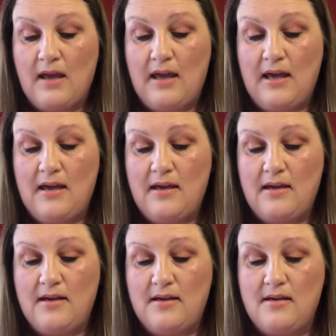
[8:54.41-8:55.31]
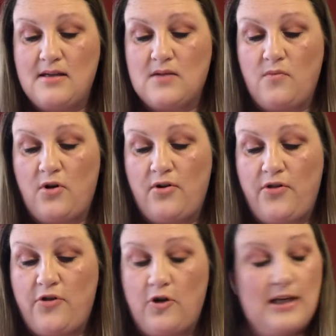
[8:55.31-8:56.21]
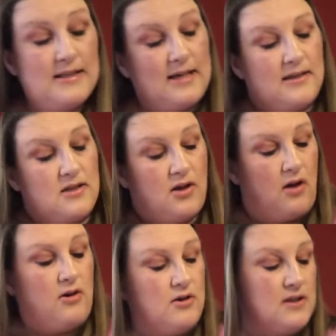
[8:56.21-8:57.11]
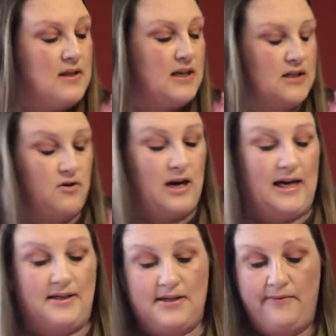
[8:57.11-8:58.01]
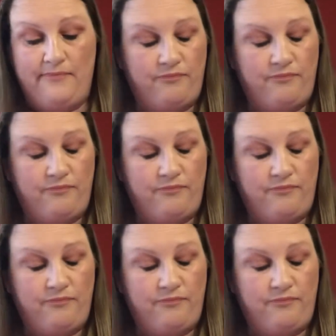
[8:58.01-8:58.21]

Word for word: is worth $36. So that's great.